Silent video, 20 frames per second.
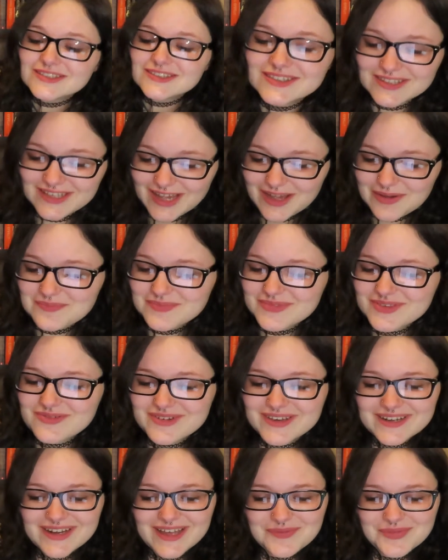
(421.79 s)
yep, you
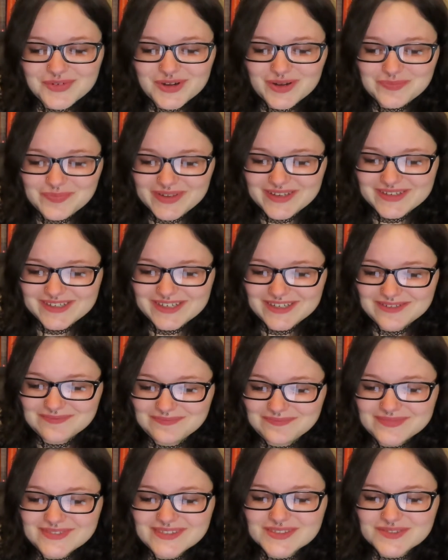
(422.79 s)
can have your opinion.
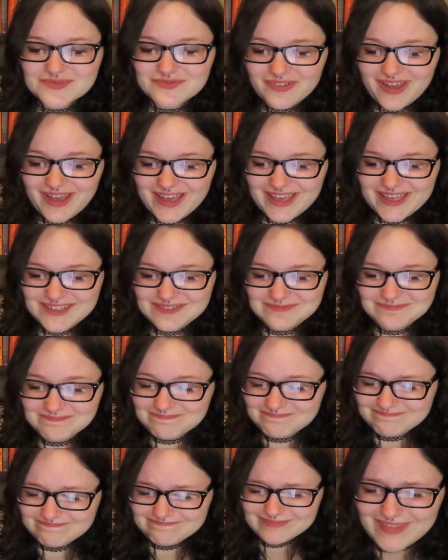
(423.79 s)
It's fine.
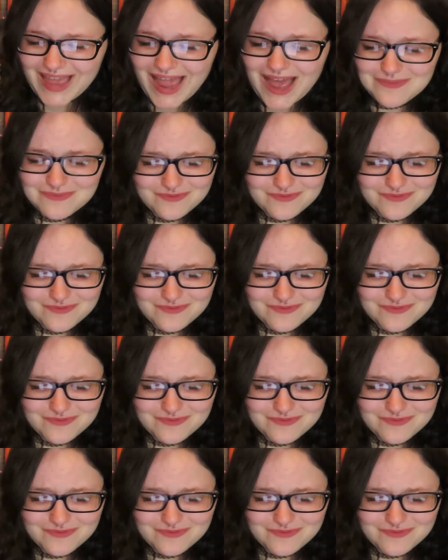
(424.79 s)
I'm